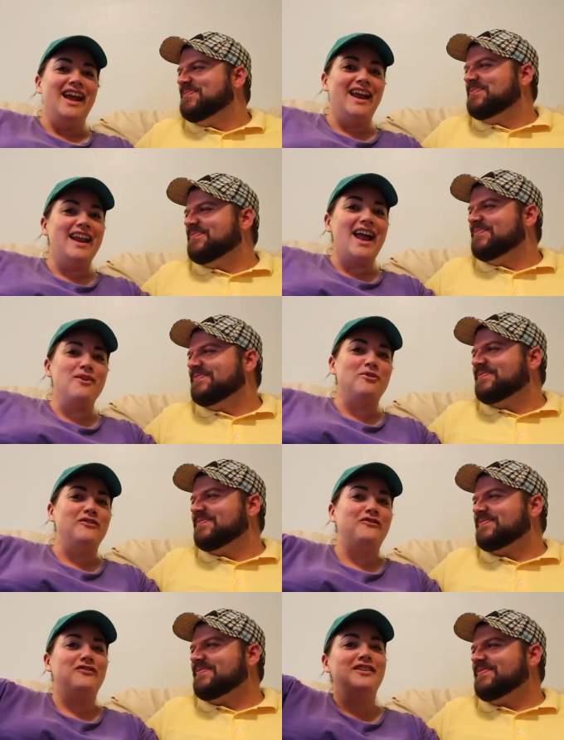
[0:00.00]
Speaker 1: and I
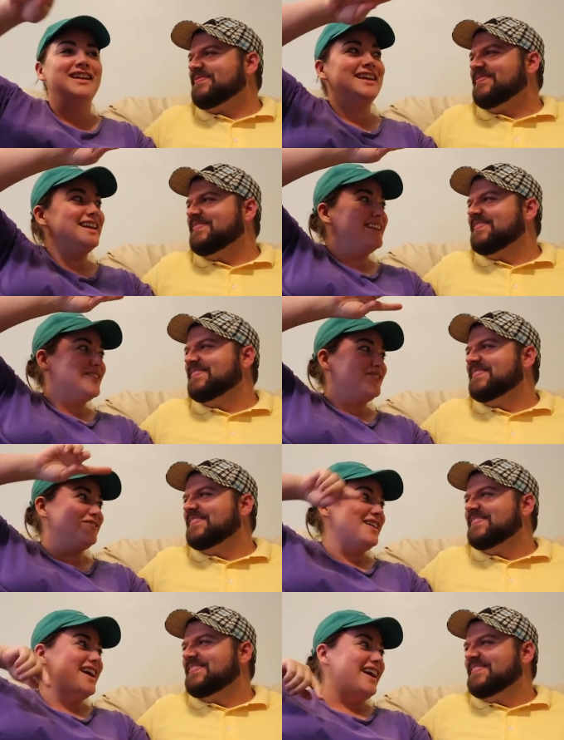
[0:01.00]
were flinging
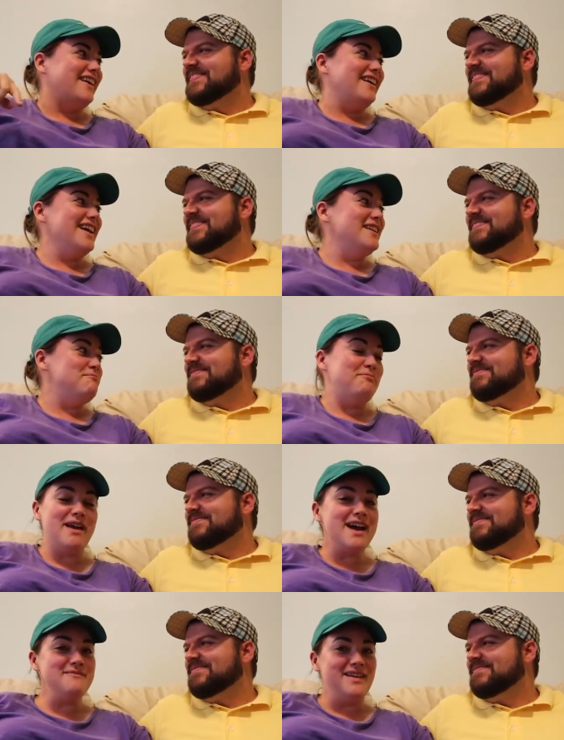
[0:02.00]
through the air, and
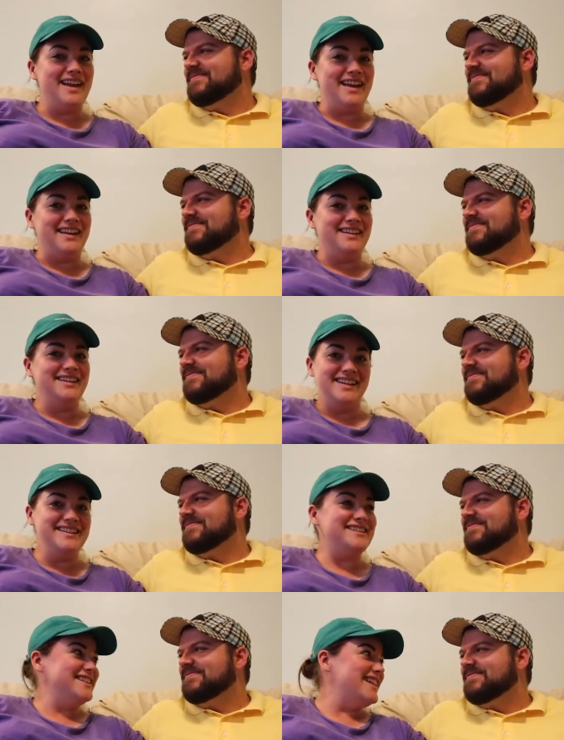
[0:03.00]
Batman
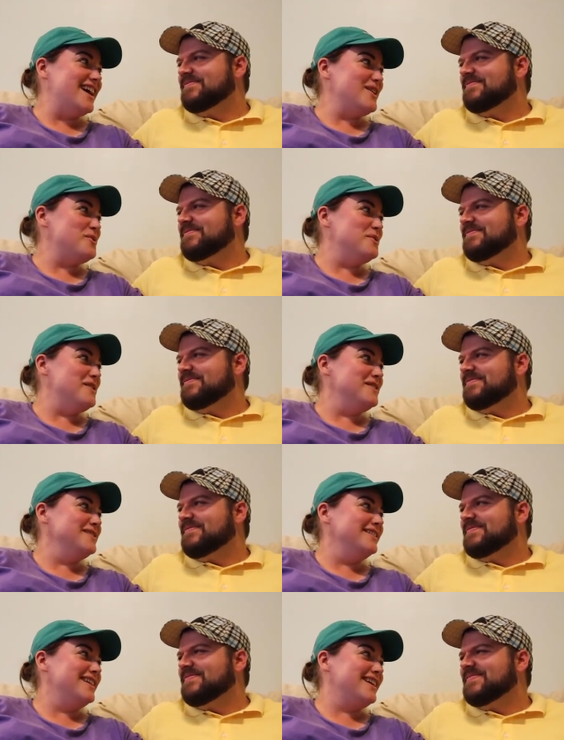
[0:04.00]
isn't that
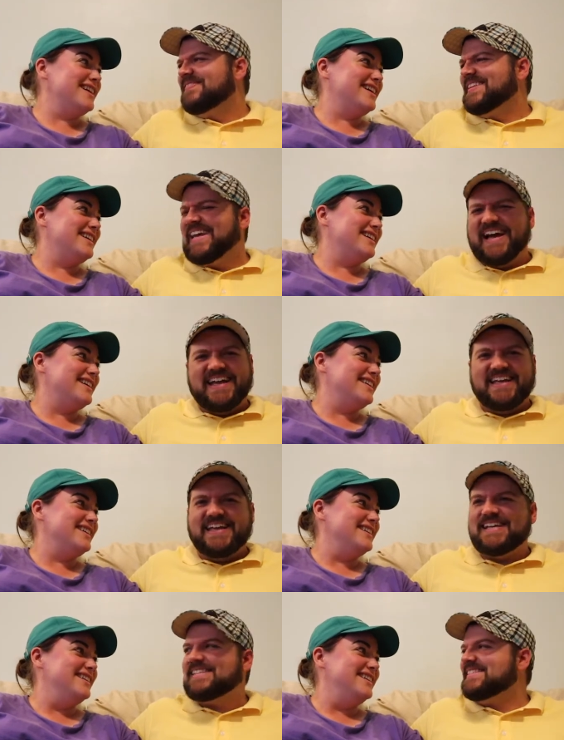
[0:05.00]
cool.
Speaker 2: Yeah,
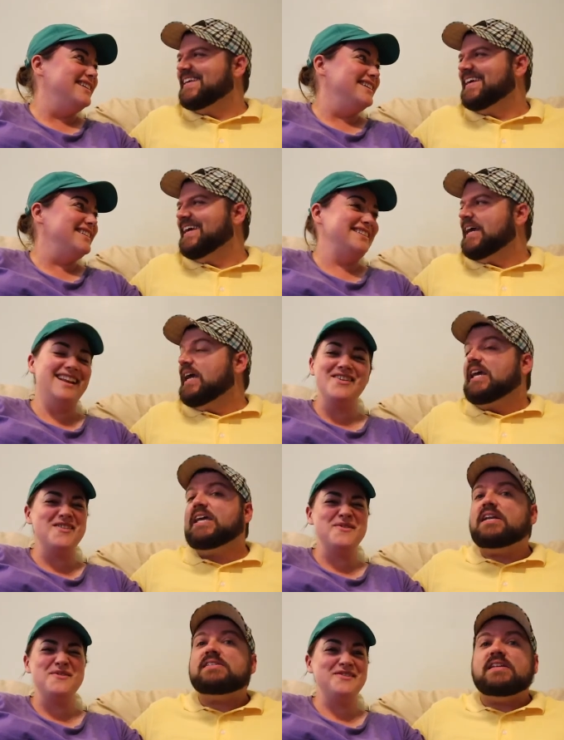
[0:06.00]
he is.
Speaker 1: No.
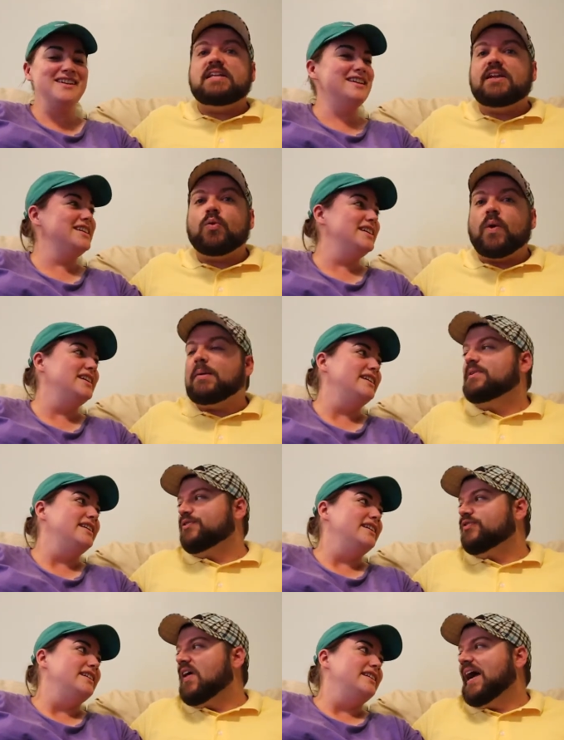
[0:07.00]
Speaker 2: He doesn't need a web
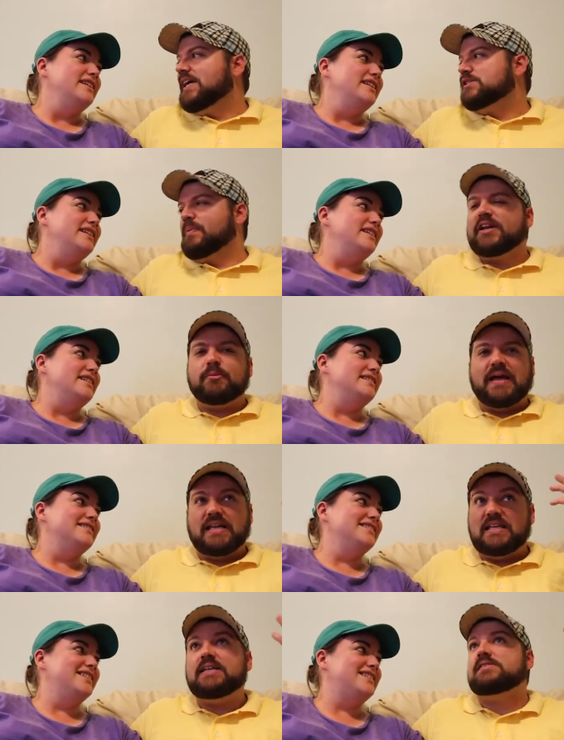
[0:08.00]
to fly.
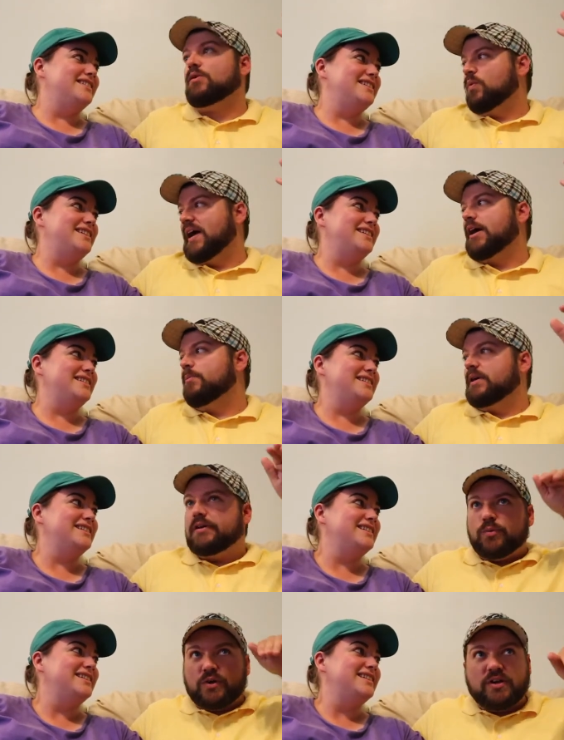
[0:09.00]
Spider-Man needs a web
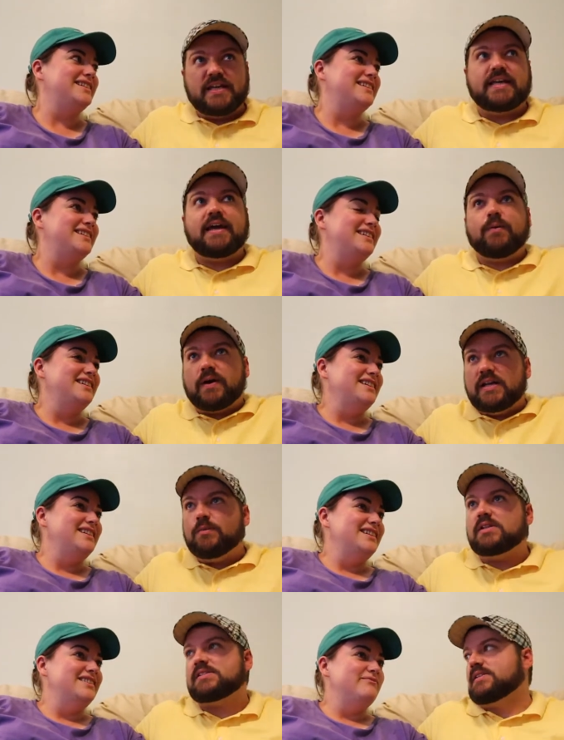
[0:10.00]
in order to get where
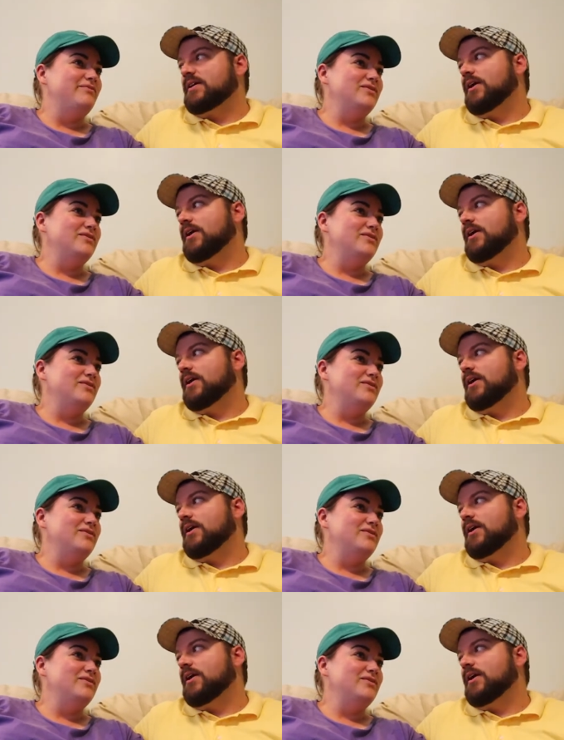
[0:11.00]
he wants to